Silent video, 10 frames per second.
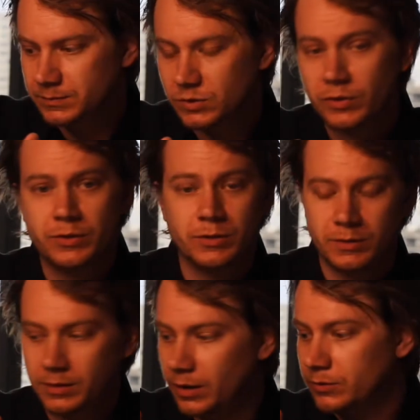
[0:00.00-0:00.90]
So,
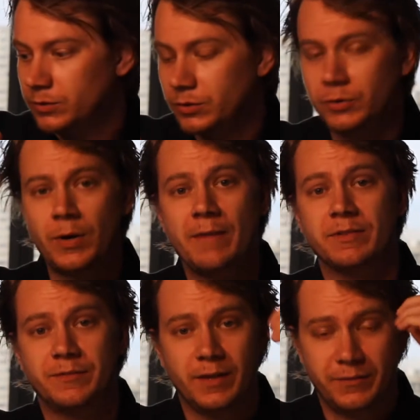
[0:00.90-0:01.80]
you know, you have
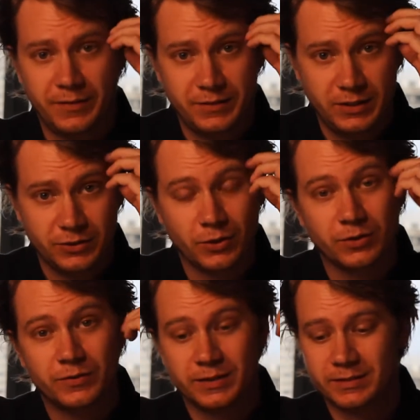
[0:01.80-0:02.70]
a
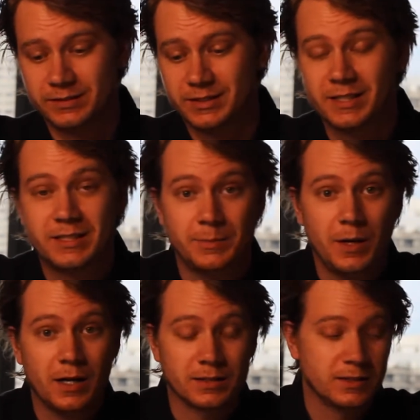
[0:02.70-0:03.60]
15-year-old for
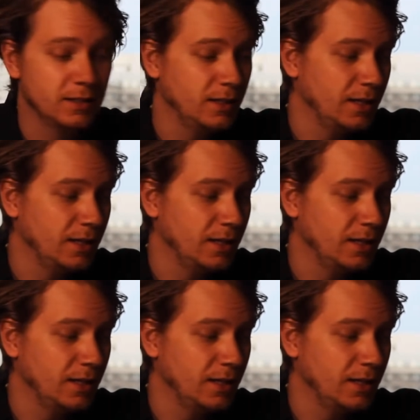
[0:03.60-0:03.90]
$60.